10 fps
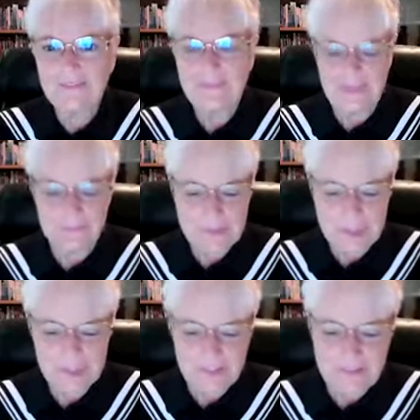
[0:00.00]
the
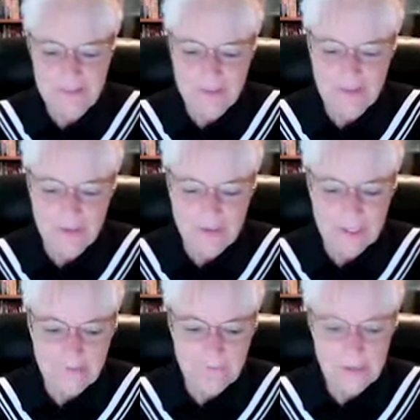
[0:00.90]
information that they're
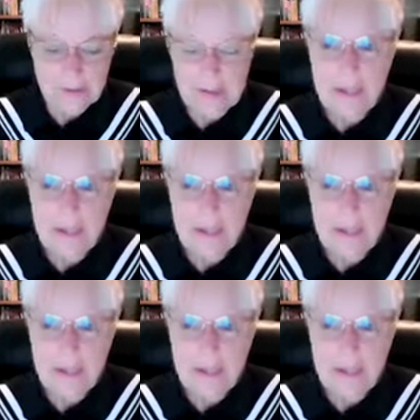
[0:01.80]
looking for.